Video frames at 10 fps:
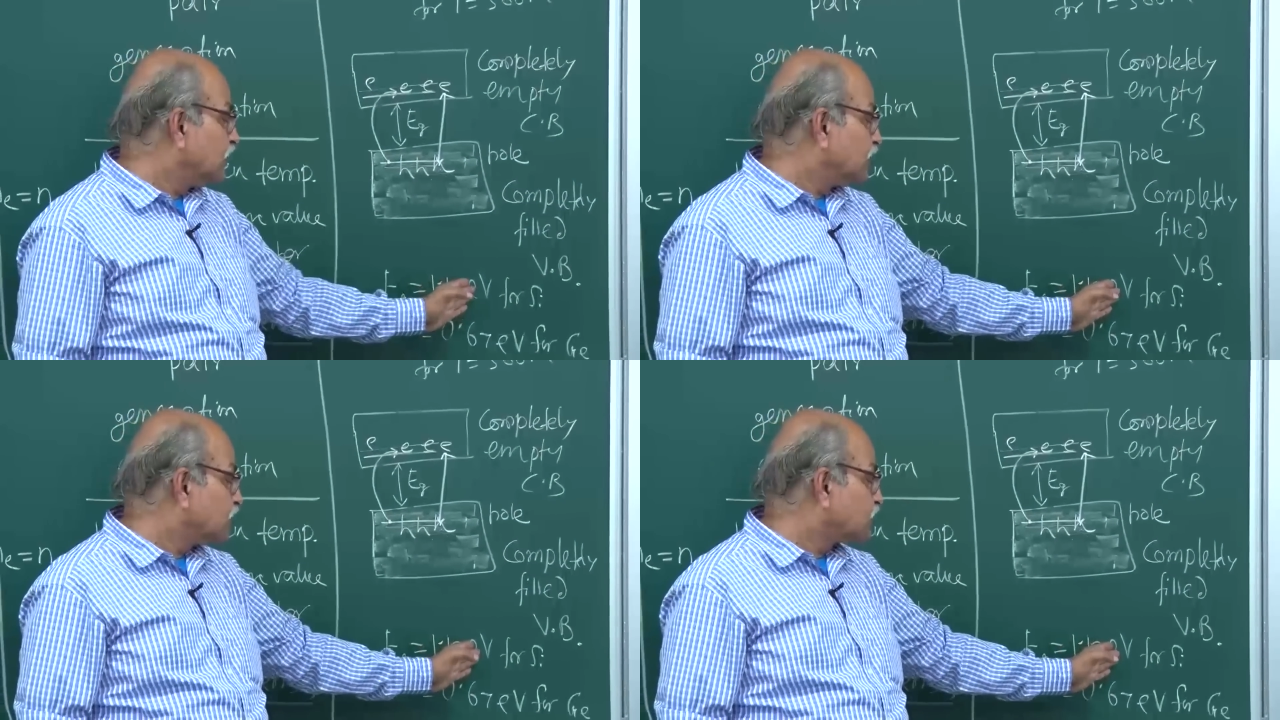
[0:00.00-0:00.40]

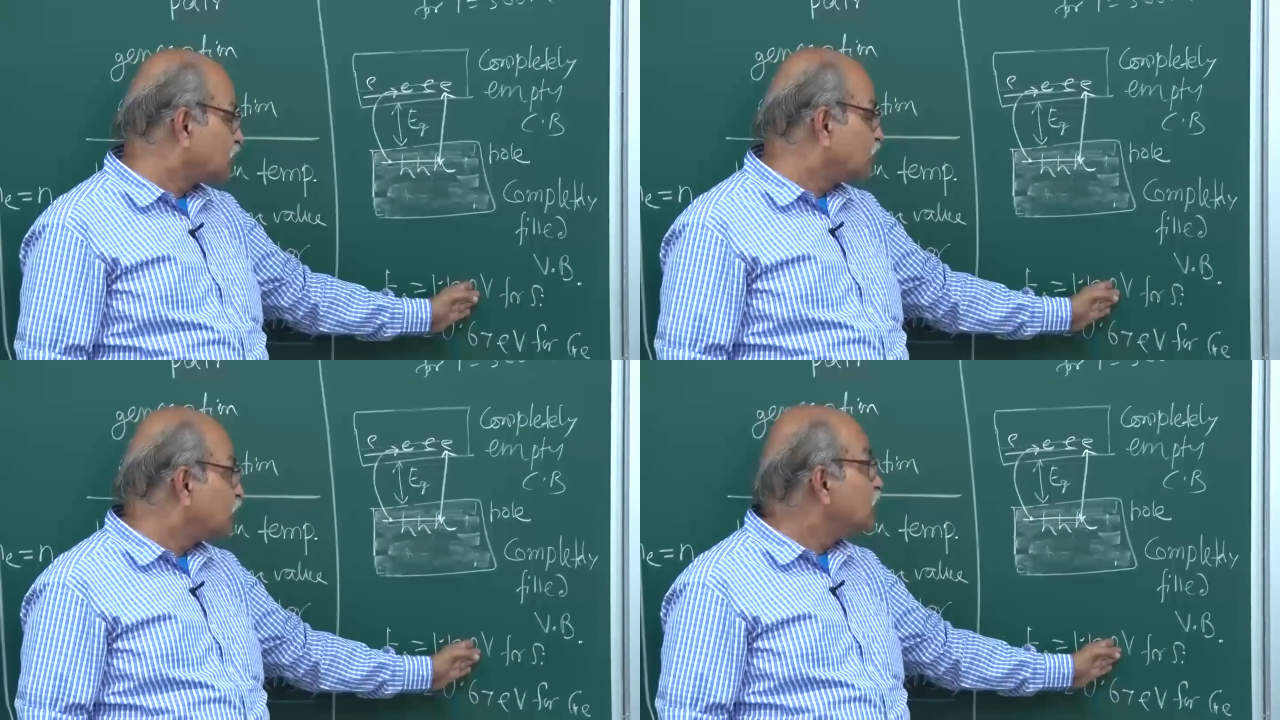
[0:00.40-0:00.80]

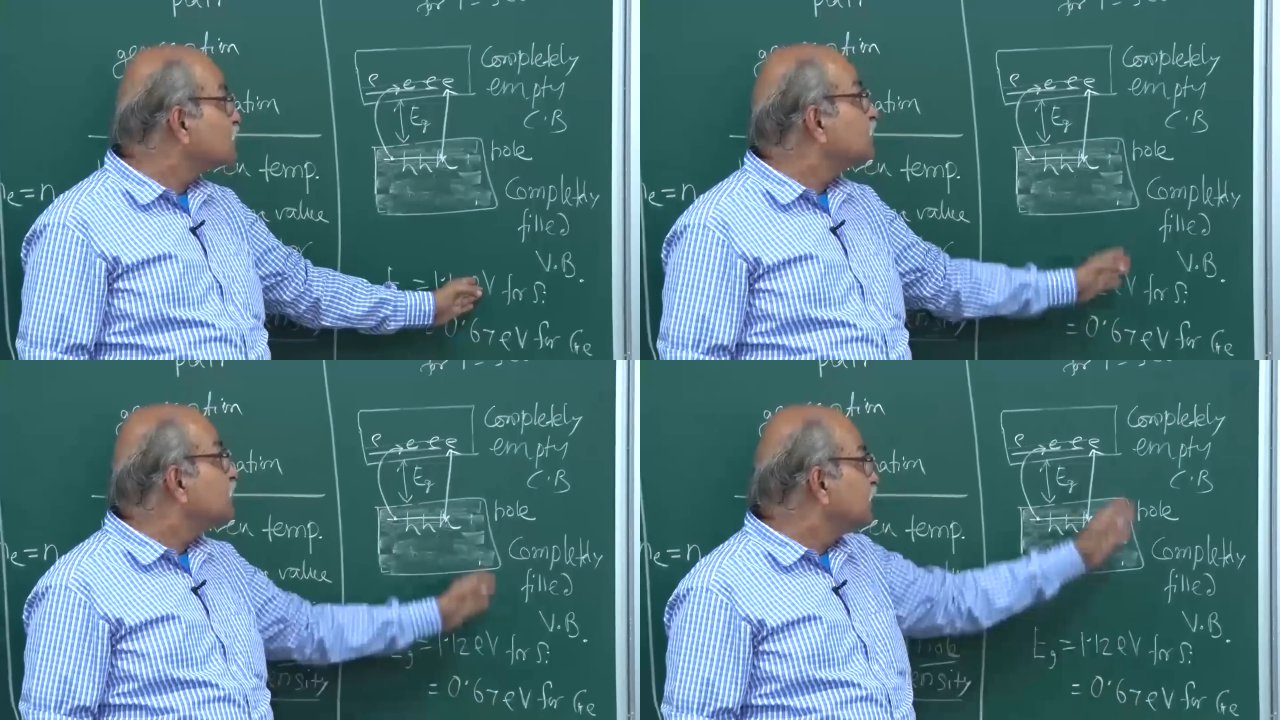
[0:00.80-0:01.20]
electron
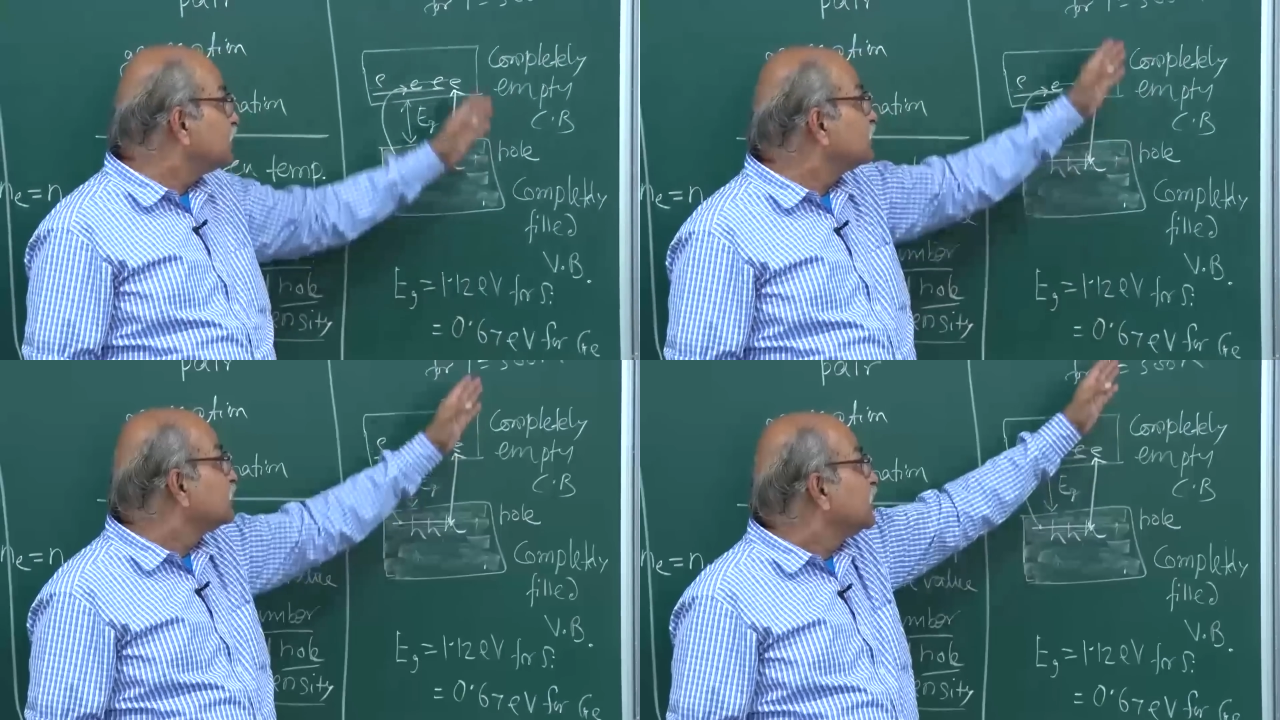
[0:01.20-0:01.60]
volts.
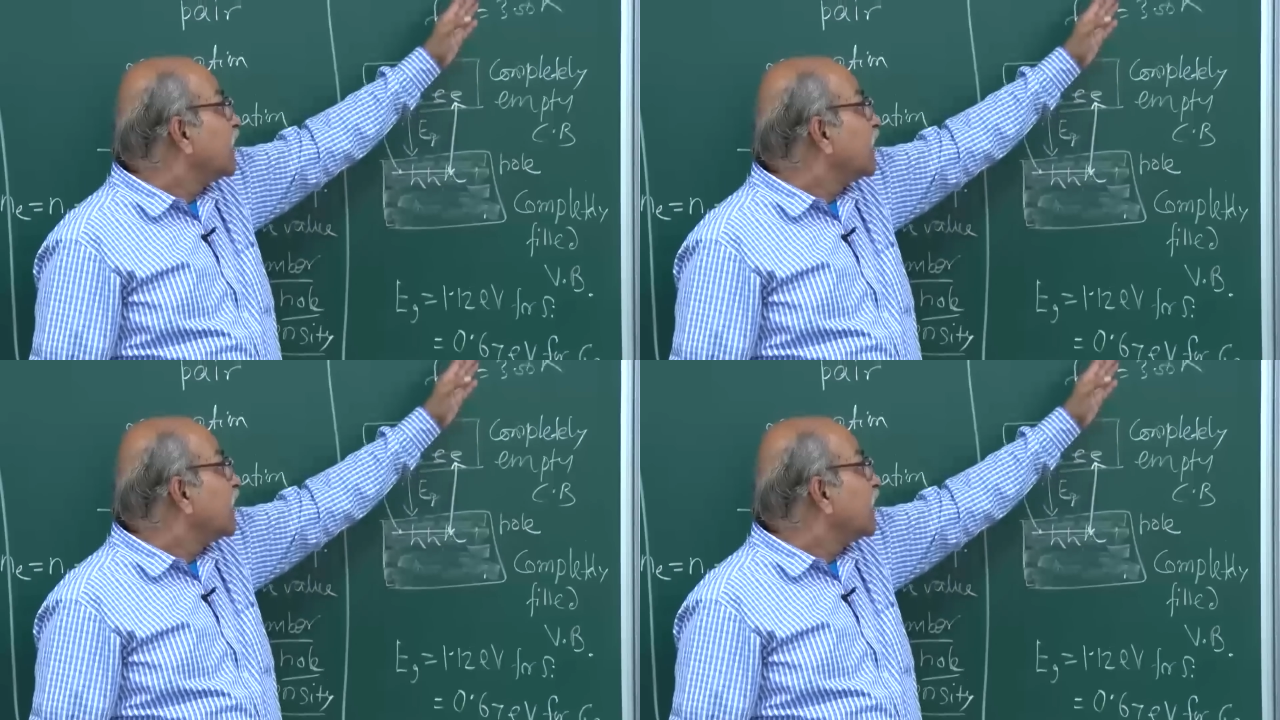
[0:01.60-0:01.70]
So,